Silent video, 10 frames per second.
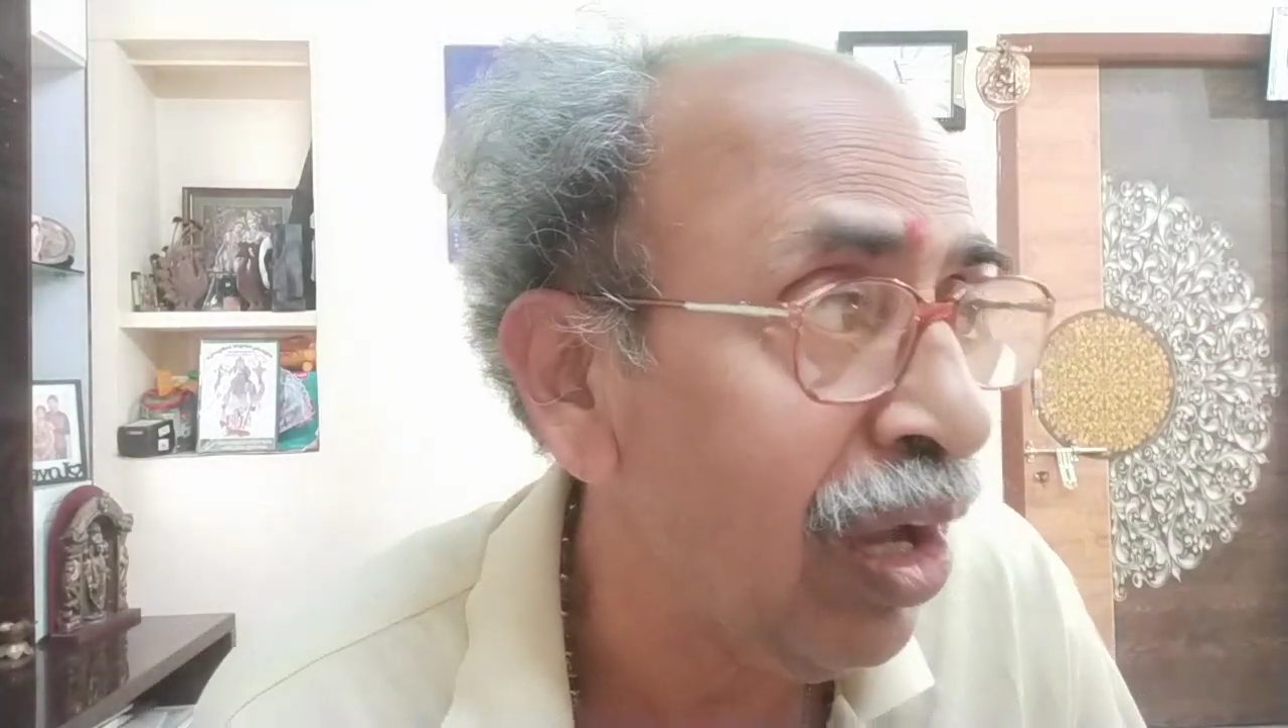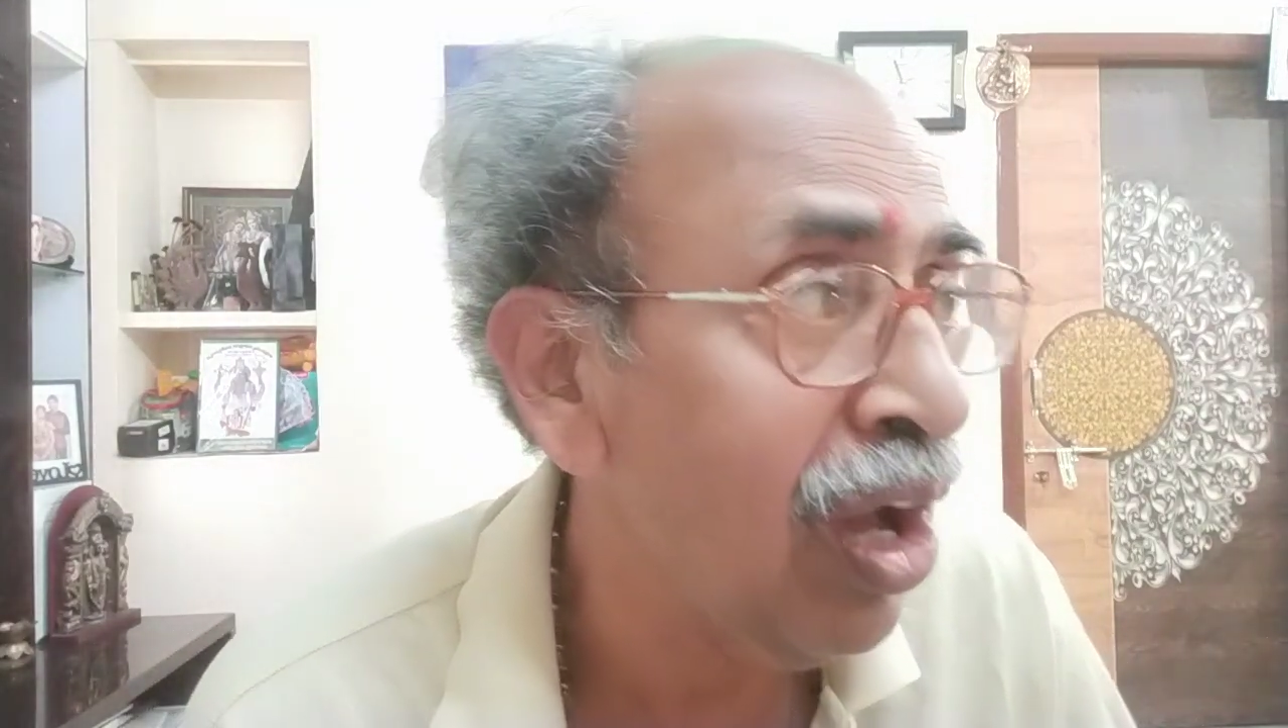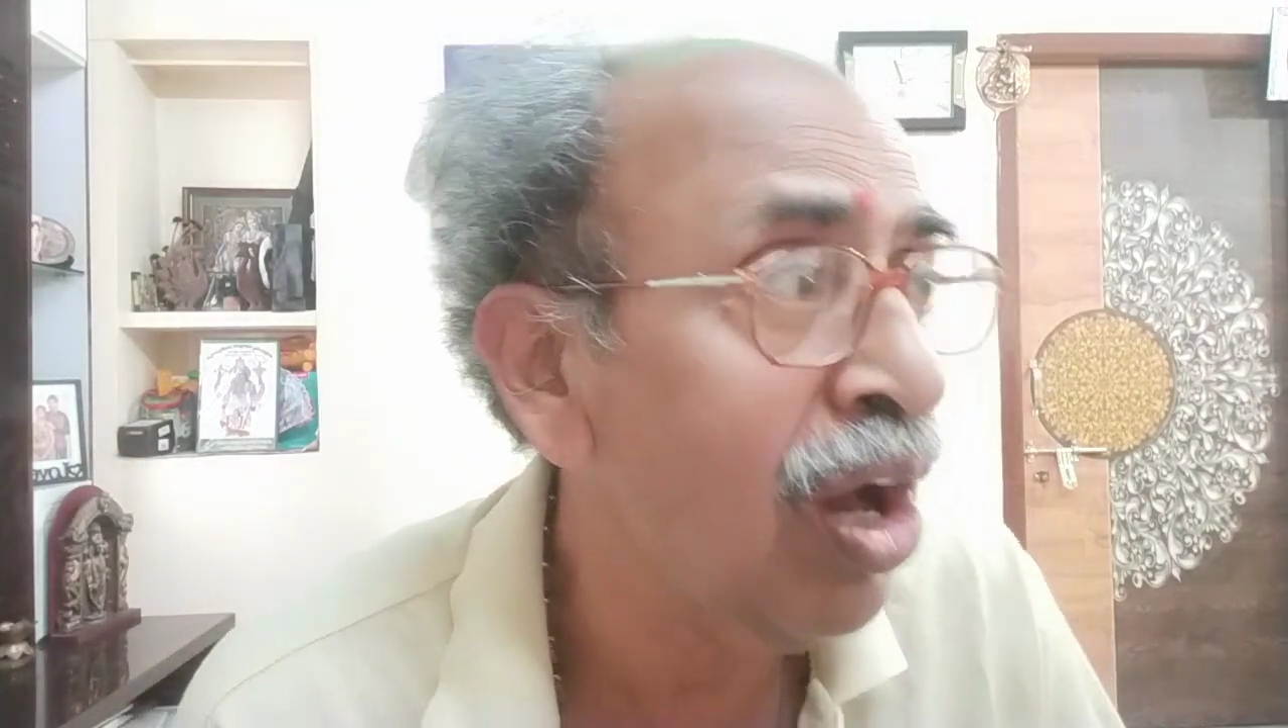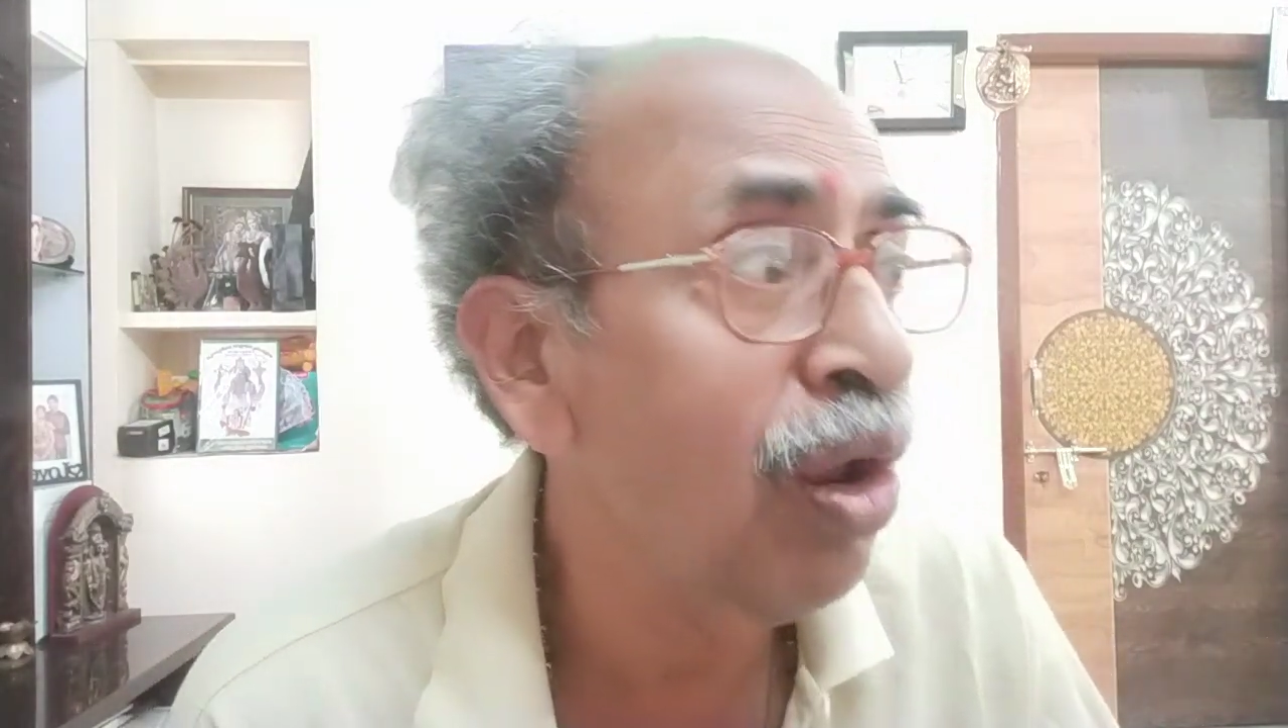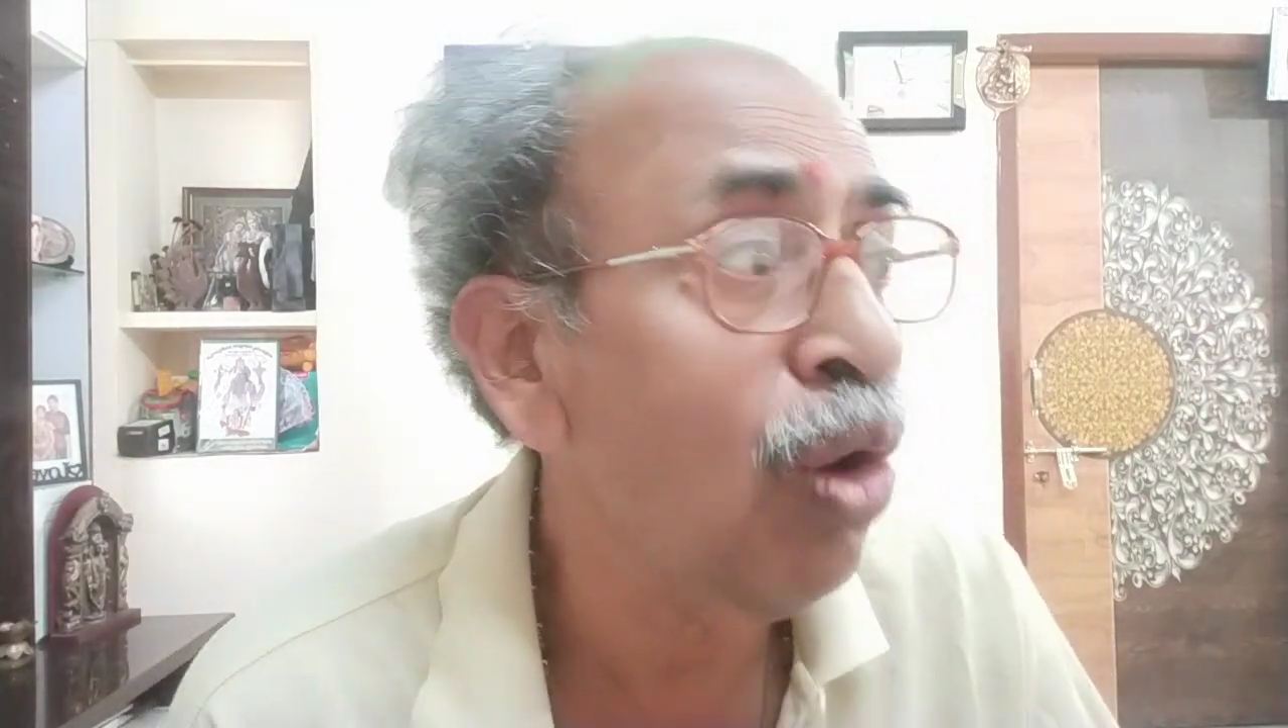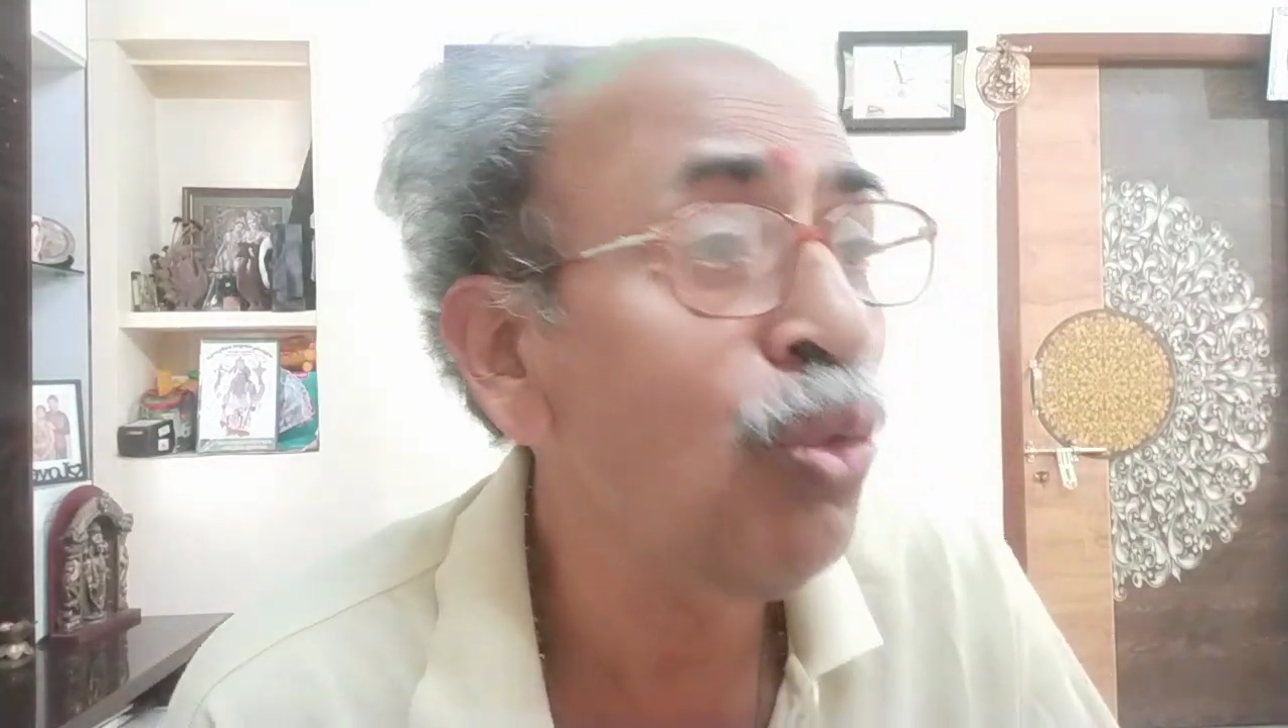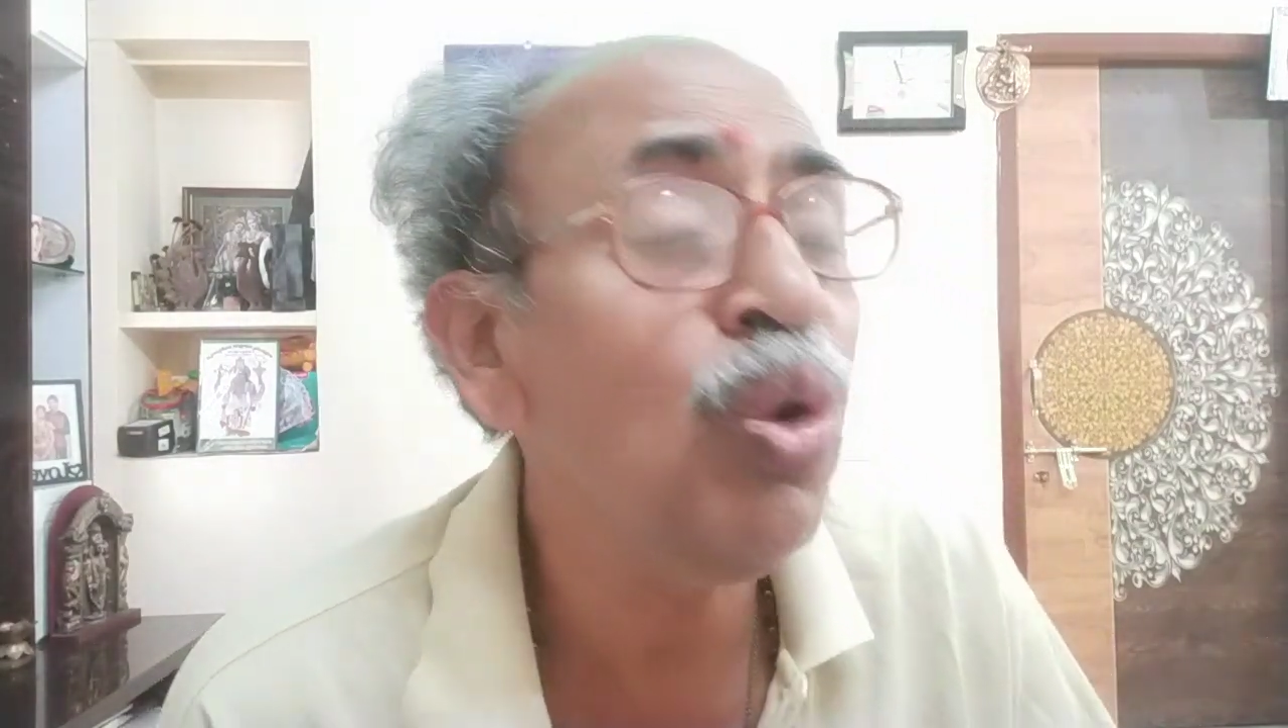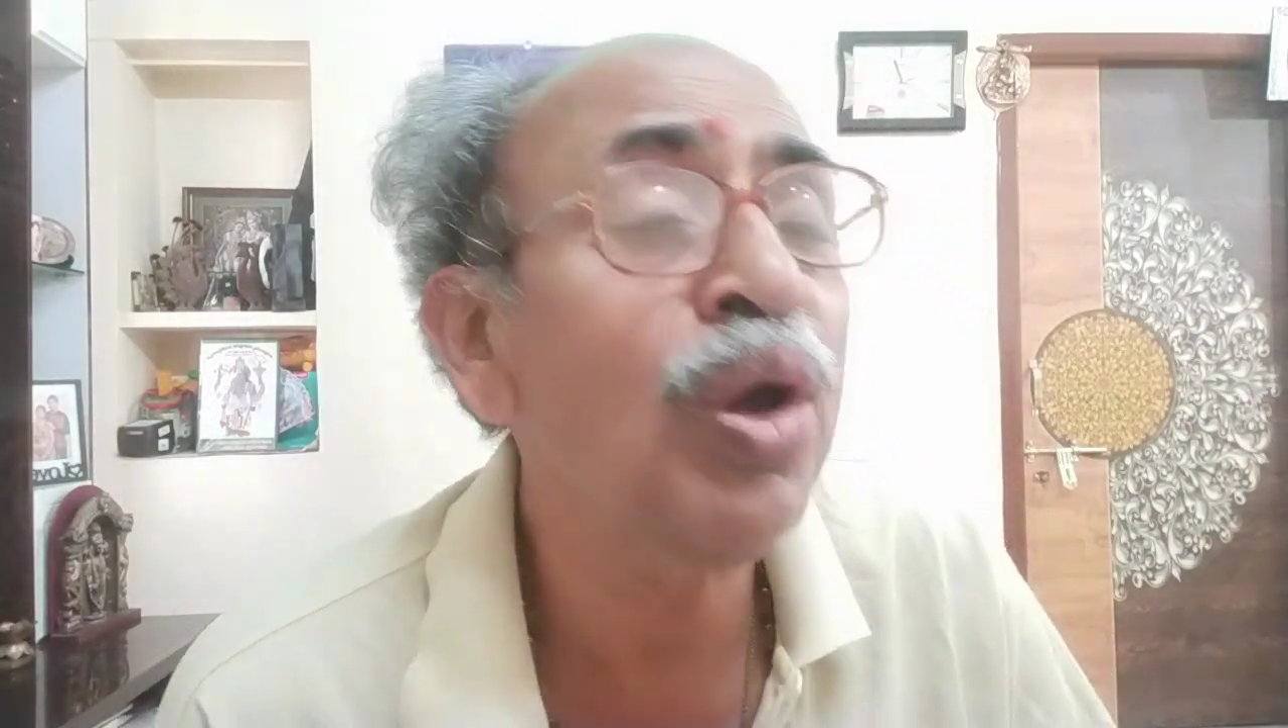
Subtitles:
or how you are